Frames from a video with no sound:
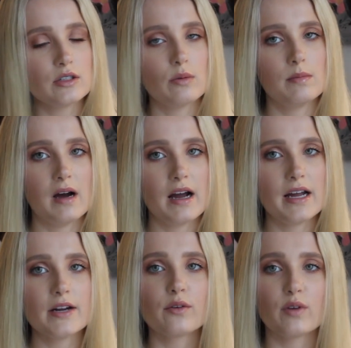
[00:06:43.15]
so
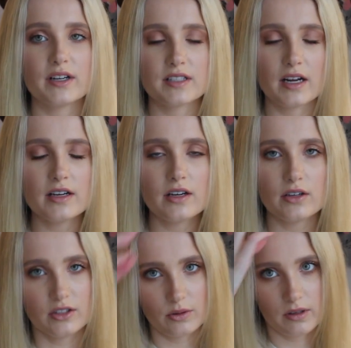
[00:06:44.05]
my right side,
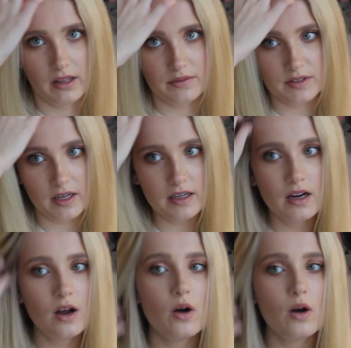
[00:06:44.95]
your left side,